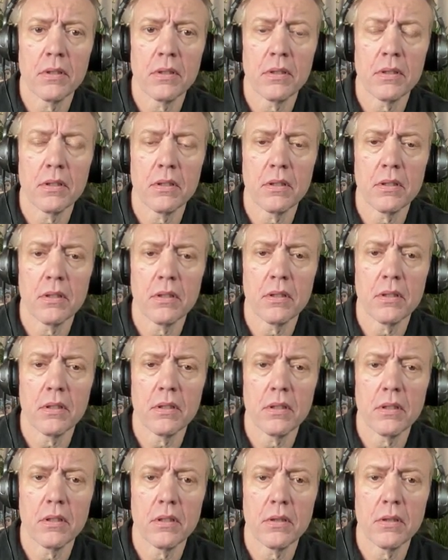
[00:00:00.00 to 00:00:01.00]

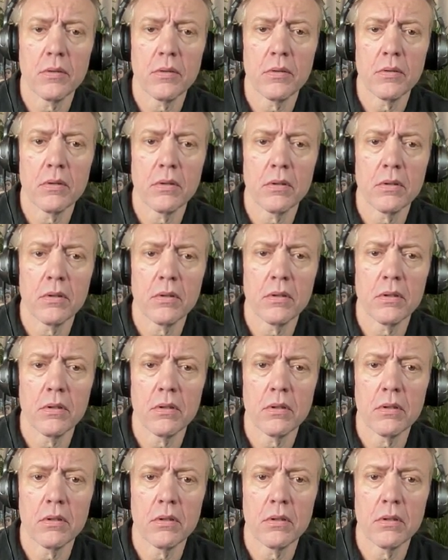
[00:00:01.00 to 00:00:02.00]

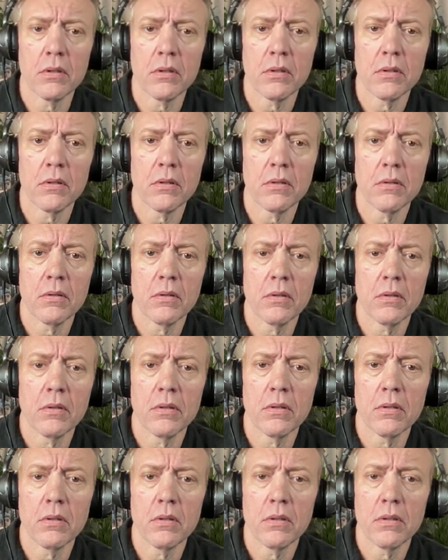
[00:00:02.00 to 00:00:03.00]

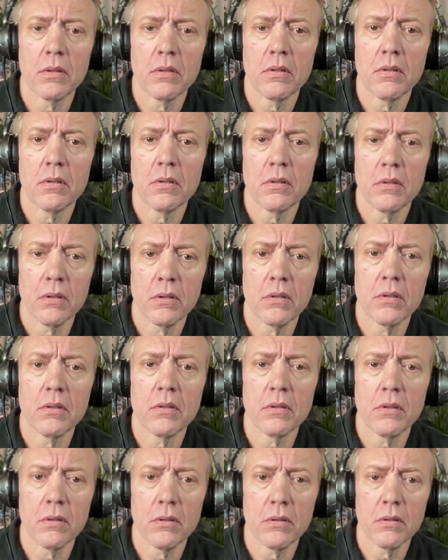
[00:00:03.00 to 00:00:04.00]

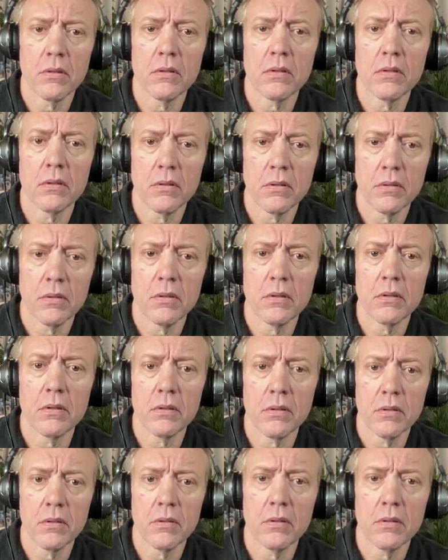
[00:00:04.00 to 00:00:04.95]
(silent)